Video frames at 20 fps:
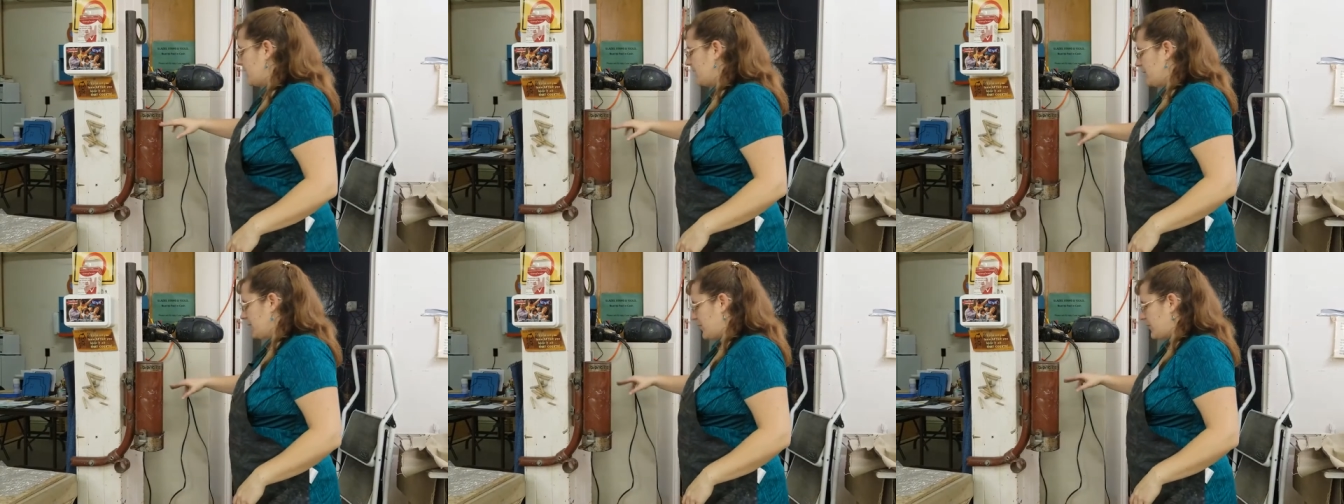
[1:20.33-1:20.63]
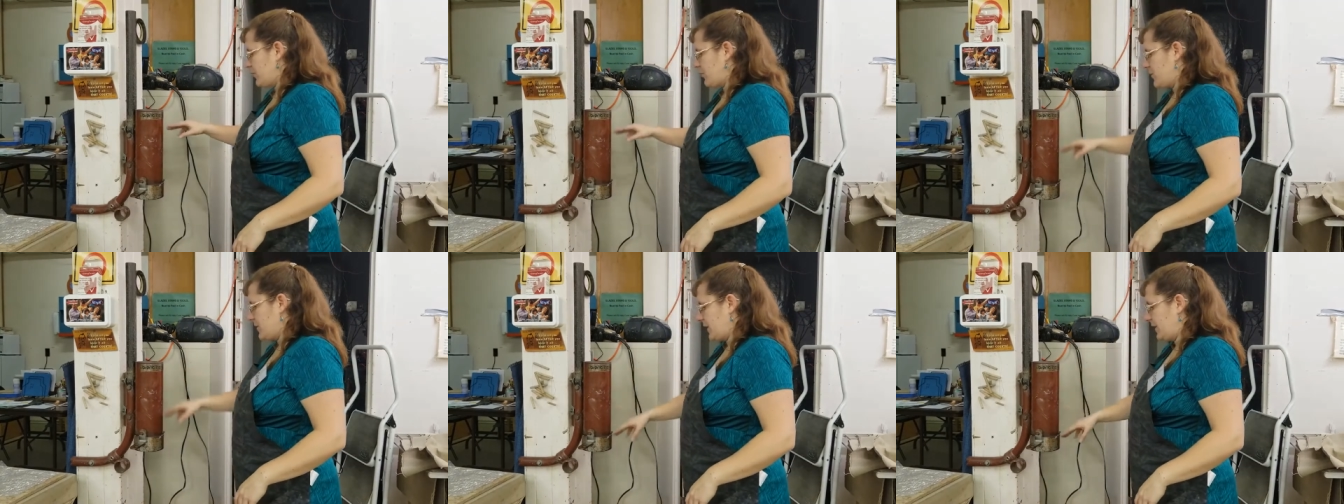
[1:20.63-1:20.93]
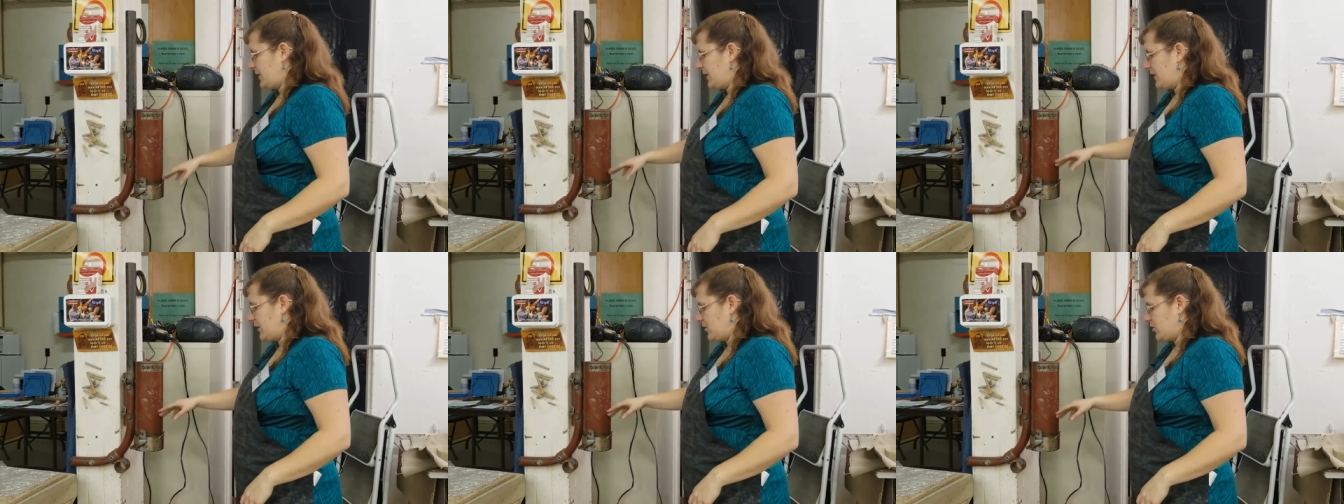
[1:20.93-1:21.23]
and throw it
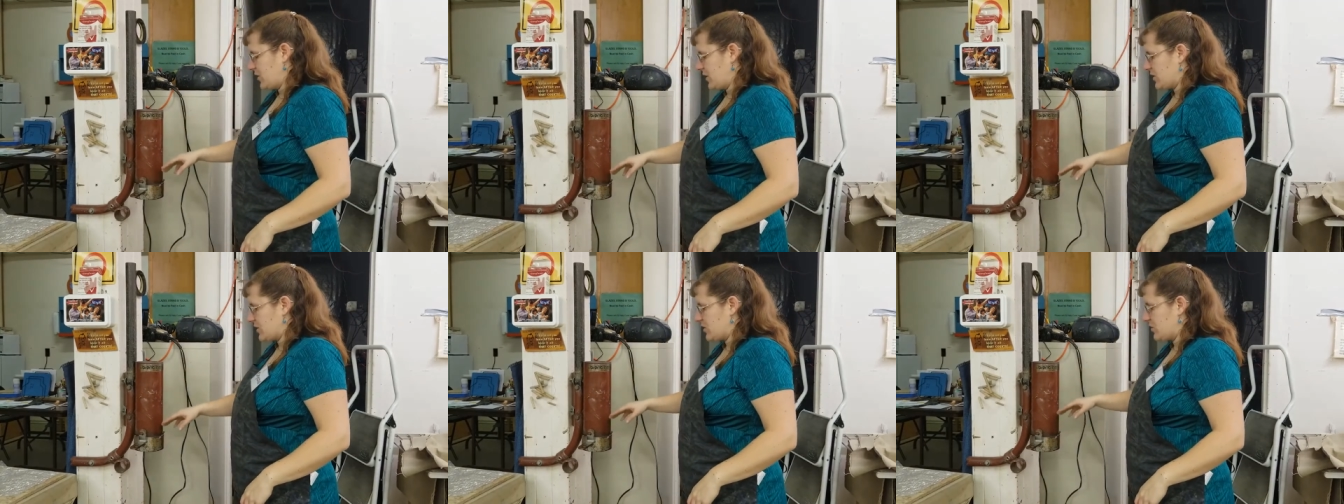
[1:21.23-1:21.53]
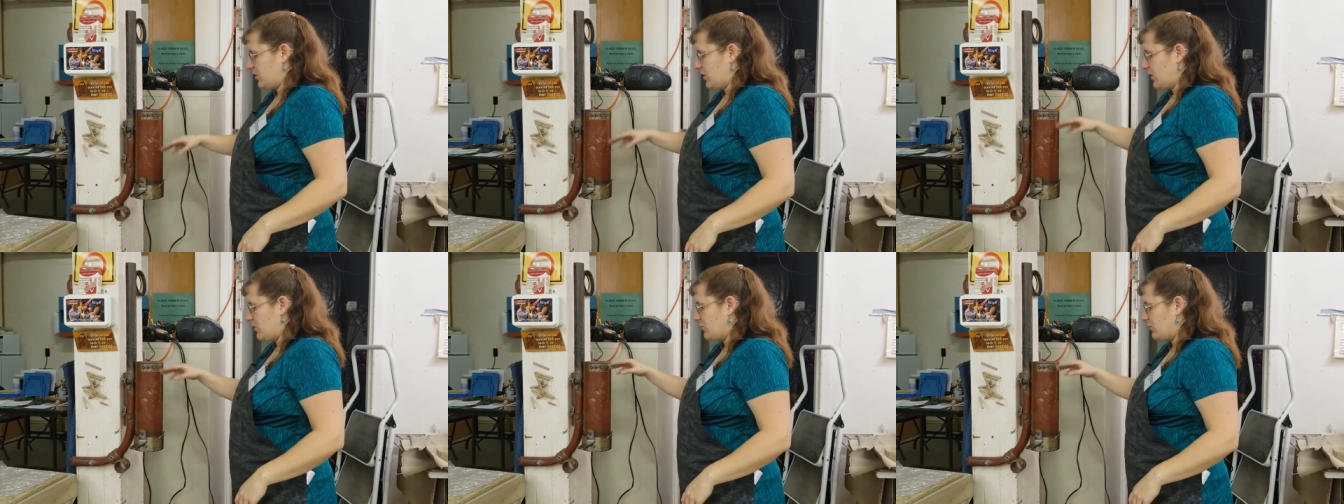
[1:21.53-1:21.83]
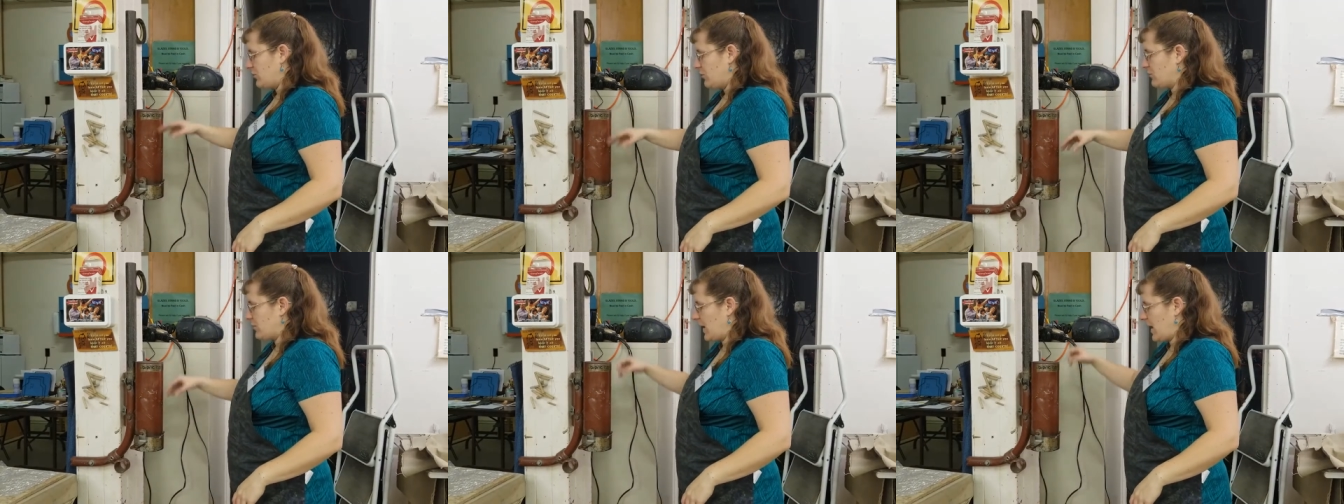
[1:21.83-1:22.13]
in here just so you
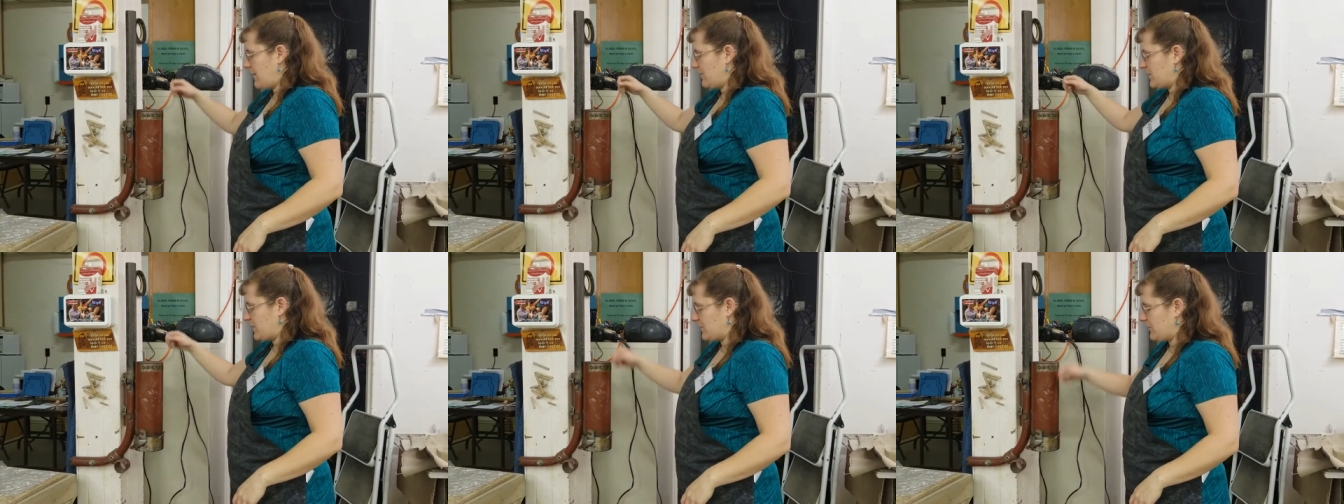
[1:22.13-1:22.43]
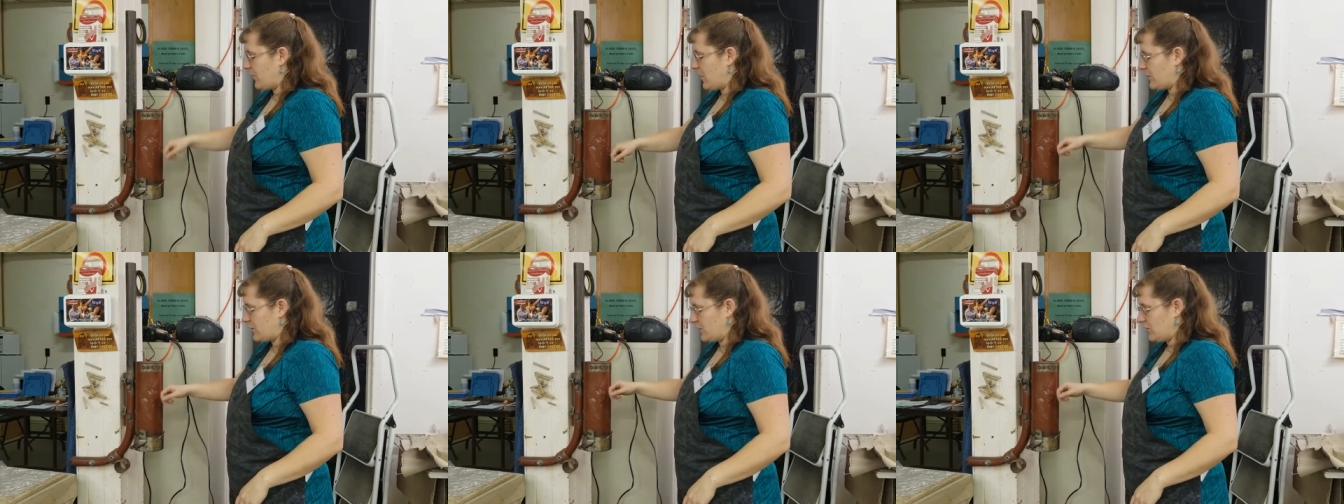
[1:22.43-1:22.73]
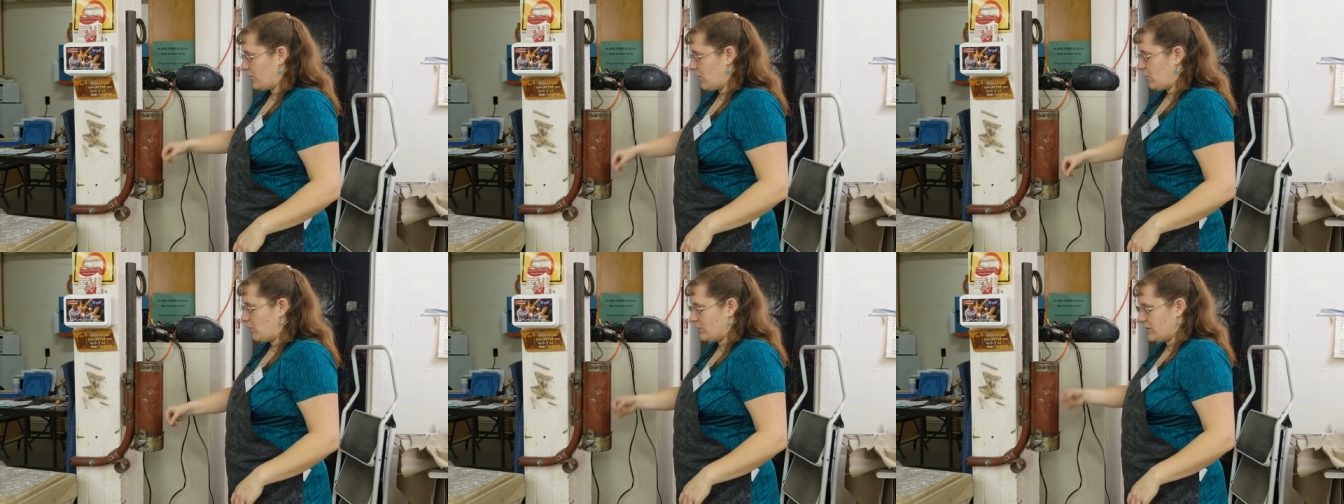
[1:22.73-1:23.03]
don't have as far to
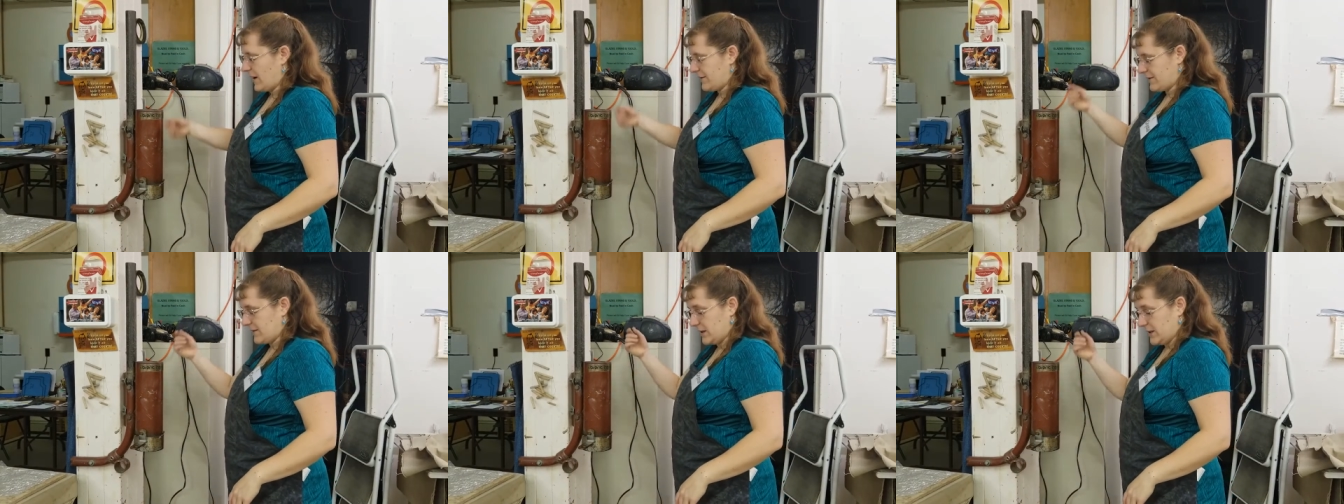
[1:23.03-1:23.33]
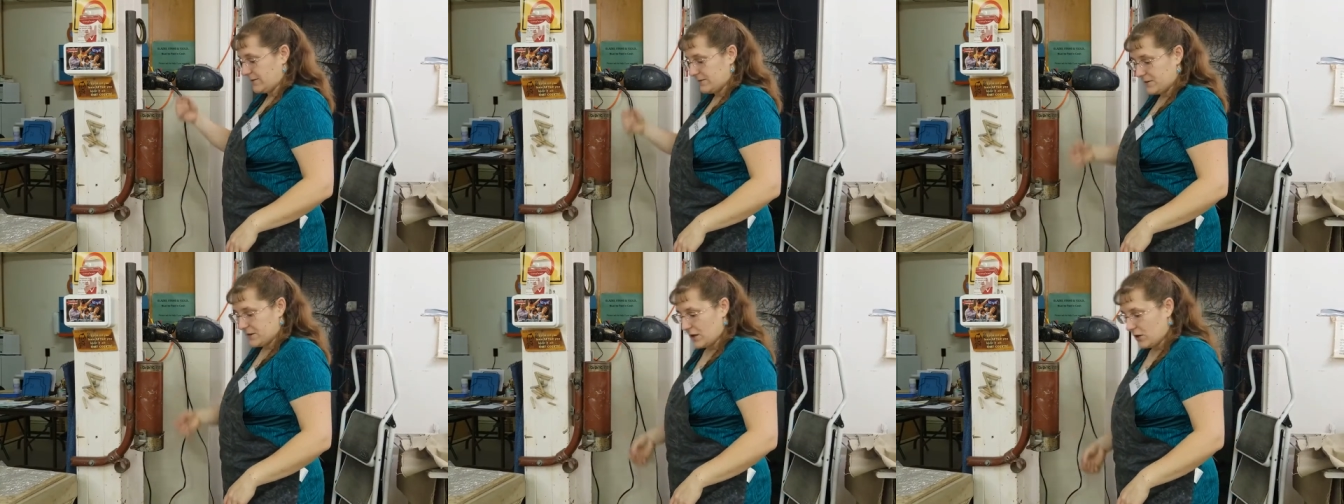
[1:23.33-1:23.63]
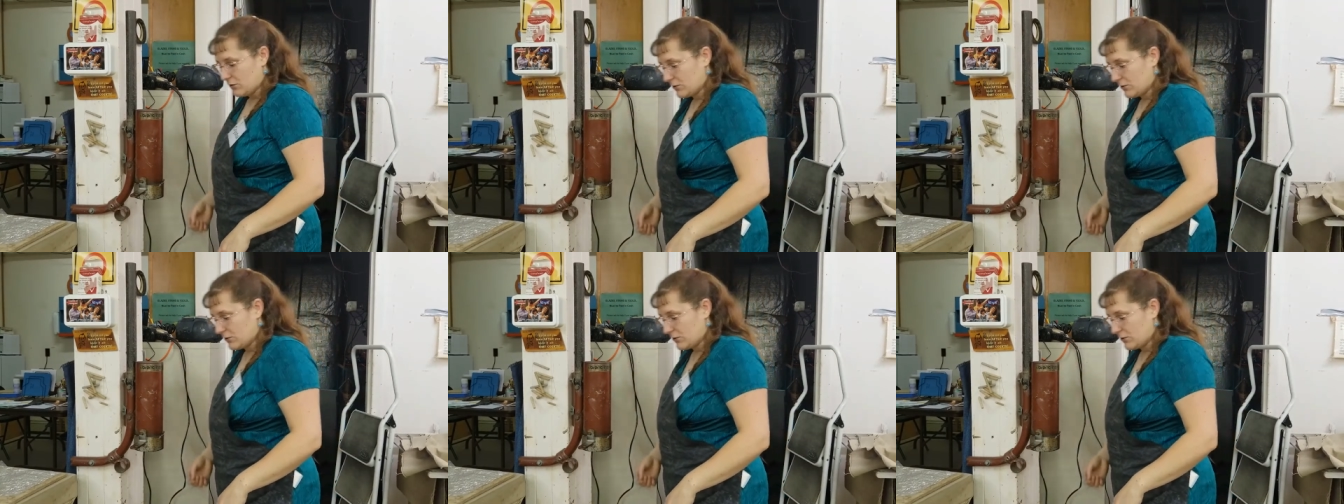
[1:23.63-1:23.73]
go to have to lift it out